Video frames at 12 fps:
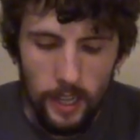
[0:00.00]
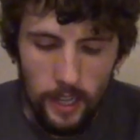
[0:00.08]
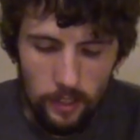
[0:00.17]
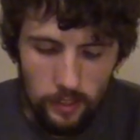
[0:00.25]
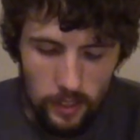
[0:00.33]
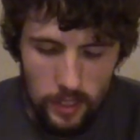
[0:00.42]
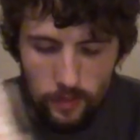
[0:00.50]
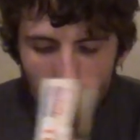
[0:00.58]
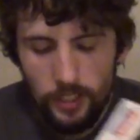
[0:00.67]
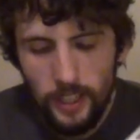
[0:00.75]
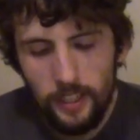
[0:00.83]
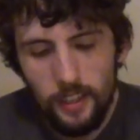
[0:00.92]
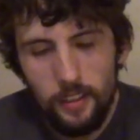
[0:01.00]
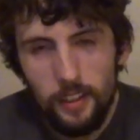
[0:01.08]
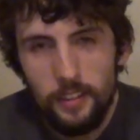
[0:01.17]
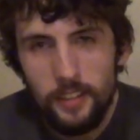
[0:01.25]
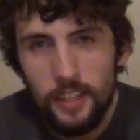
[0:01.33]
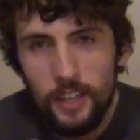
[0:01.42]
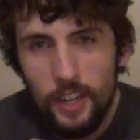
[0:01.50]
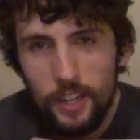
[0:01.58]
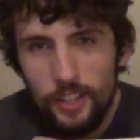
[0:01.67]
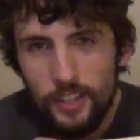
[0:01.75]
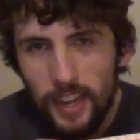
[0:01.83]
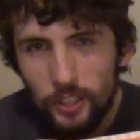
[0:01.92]
I looked at this for a second and I thought it said
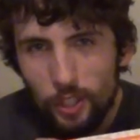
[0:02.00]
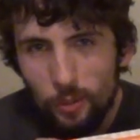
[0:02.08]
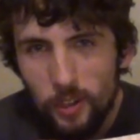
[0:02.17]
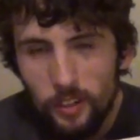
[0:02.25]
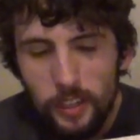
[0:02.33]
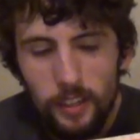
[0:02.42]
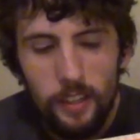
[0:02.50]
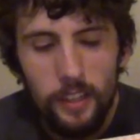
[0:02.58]
Zactuary.